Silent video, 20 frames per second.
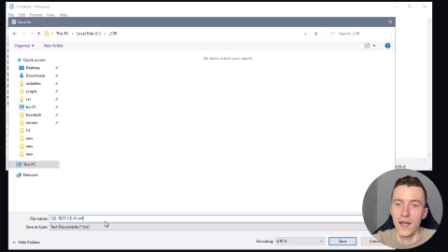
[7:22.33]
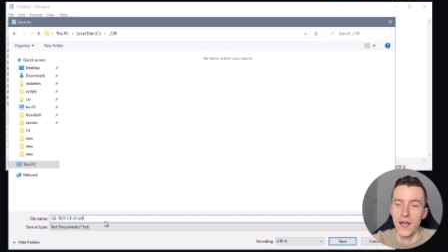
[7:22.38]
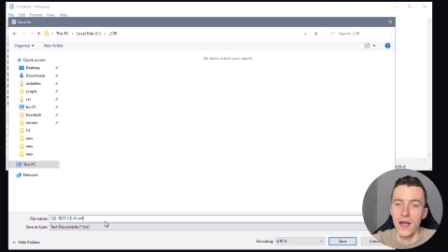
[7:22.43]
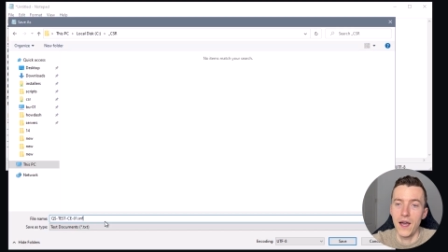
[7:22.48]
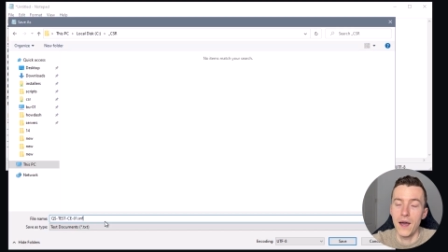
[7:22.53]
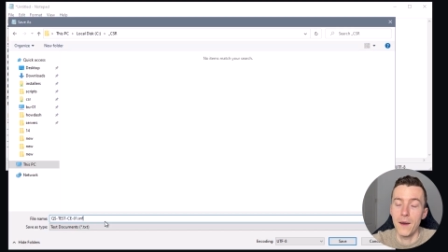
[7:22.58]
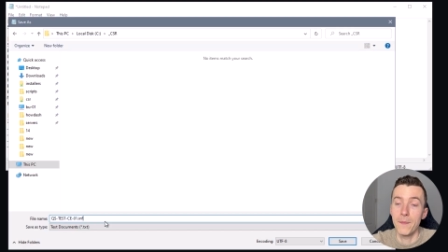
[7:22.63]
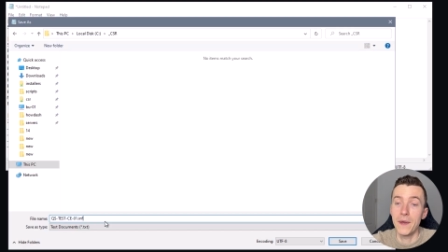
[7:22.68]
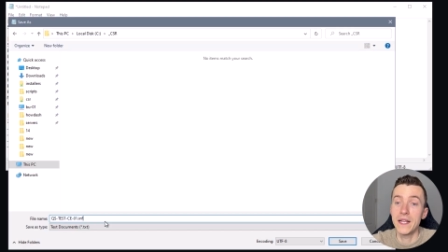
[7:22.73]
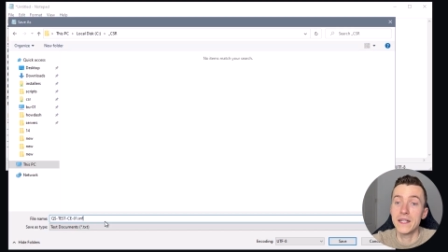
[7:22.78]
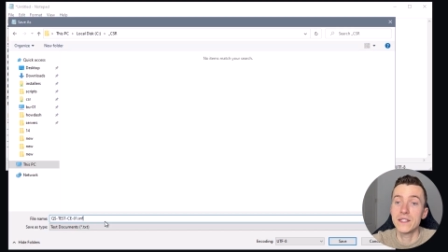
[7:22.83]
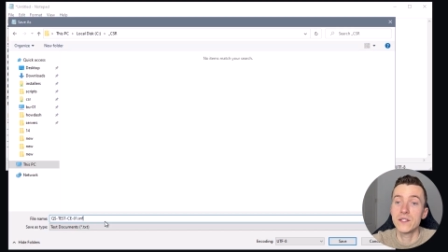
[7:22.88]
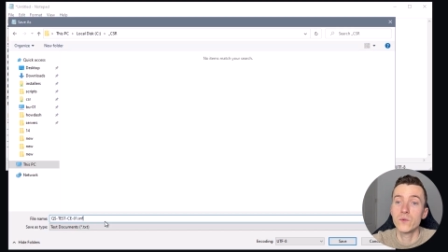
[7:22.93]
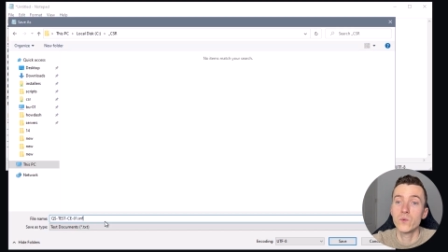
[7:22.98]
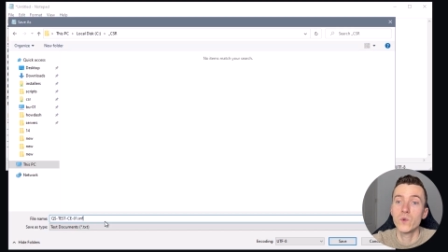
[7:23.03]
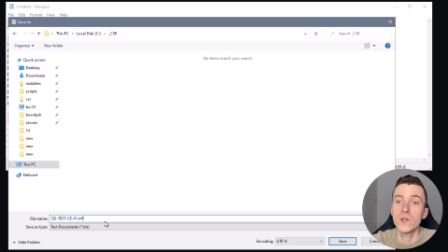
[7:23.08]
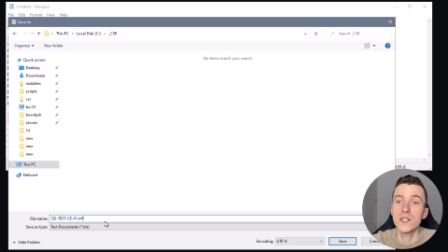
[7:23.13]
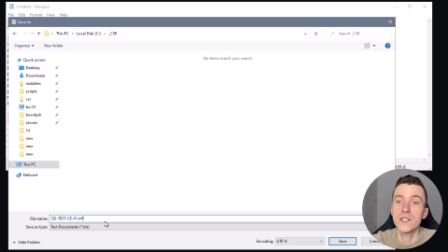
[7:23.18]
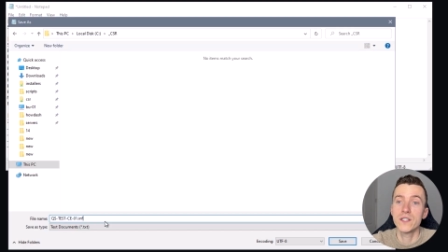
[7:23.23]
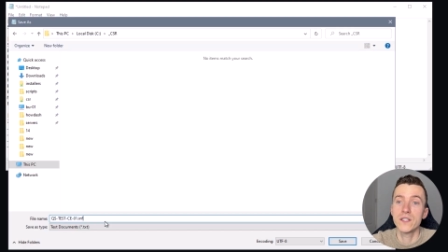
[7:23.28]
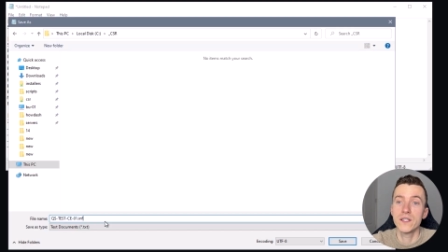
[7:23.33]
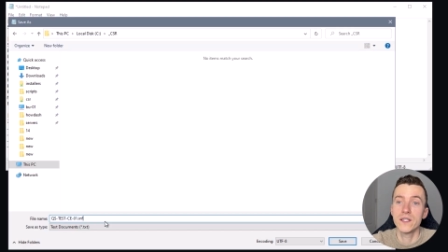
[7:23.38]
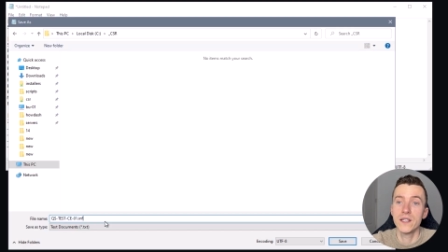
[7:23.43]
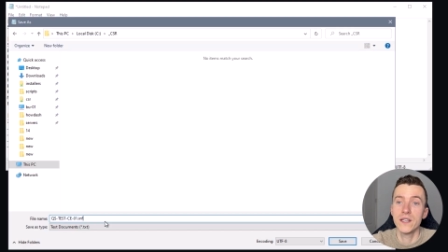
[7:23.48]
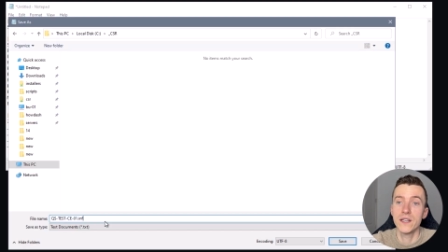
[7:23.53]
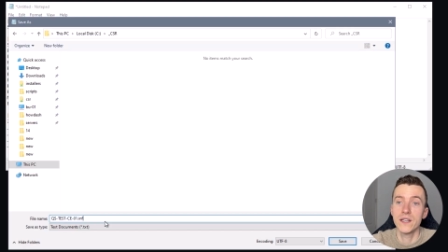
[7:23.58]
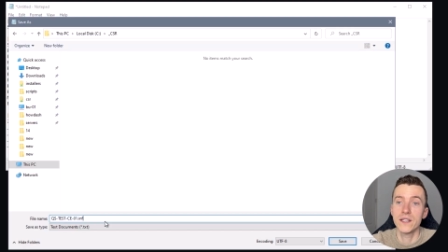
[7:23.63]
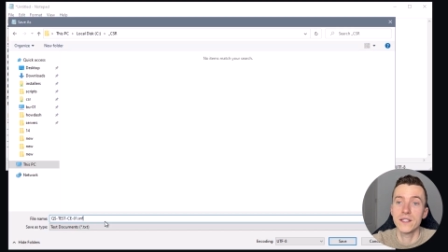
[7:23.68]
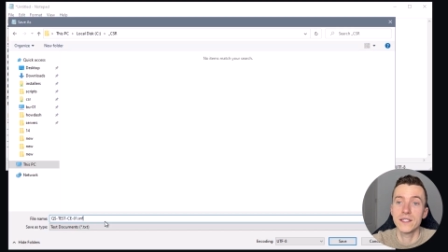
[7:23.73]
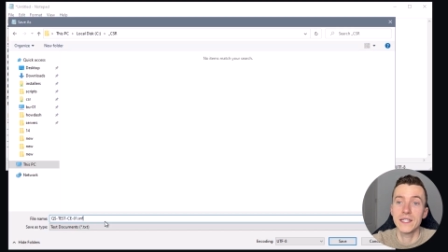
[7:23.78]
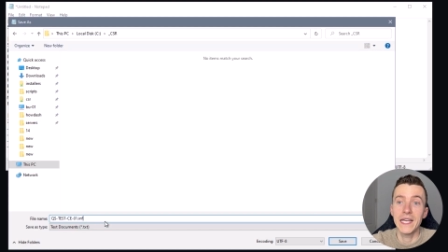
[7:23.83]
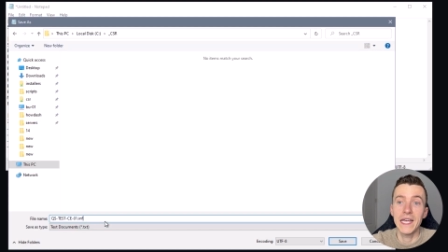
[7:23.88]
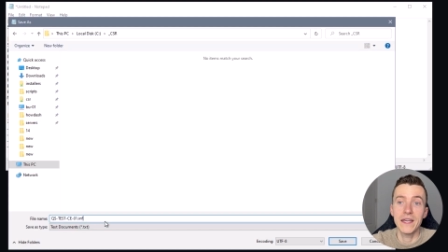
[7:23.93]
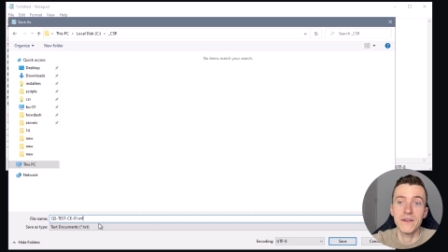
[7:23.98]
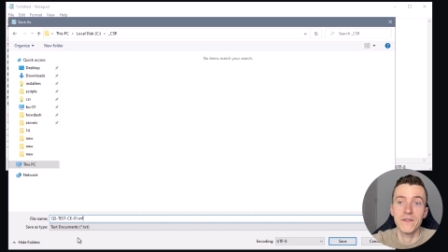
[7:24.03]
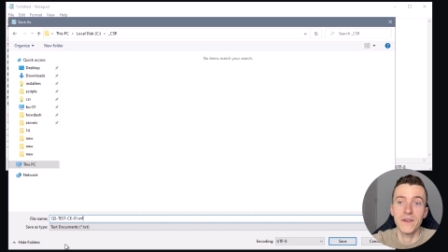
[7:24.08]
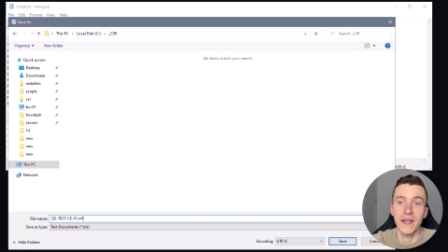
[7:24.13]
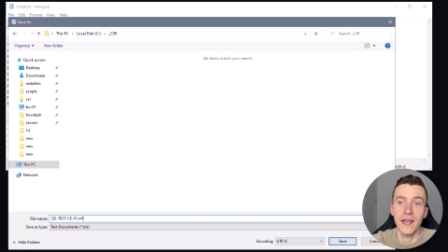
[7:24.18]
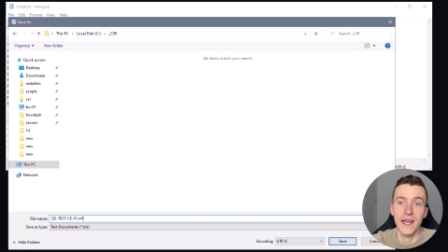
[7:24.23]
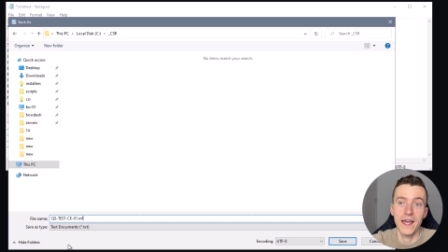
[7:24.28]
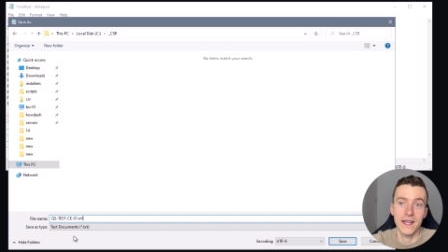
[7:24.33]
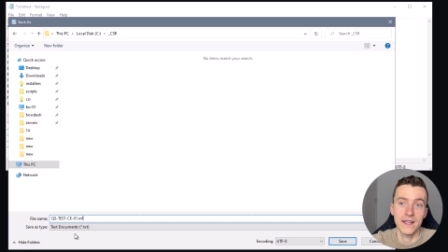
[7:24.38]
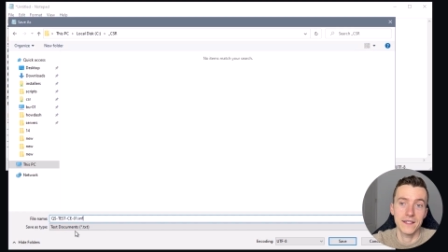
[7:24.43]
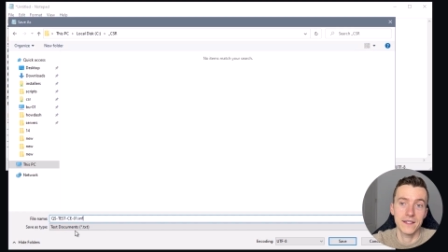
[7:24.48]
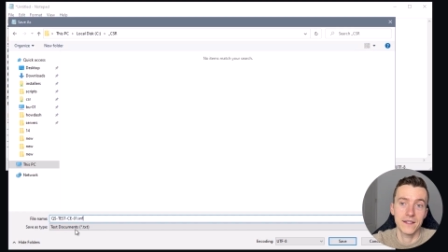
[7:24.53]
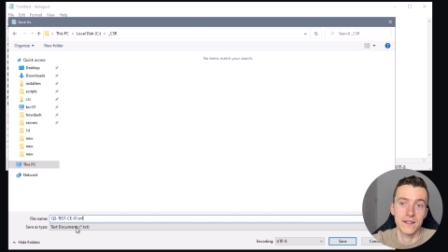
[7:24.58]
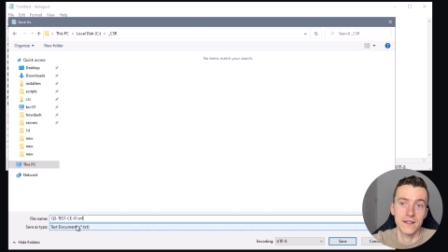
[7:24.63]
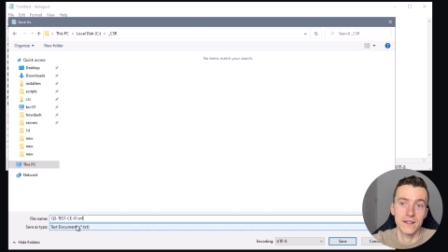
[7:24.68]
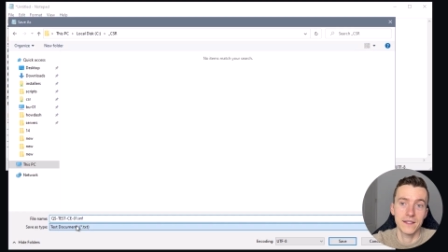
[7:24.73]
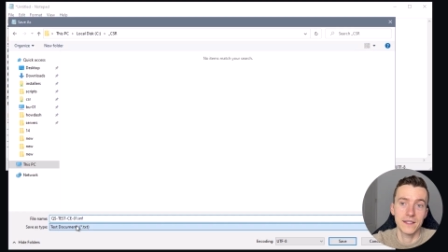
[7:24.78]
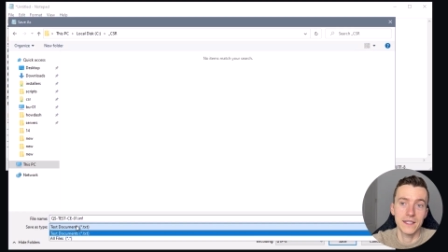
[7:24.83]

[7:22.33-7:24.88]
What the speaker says: And switch the Save As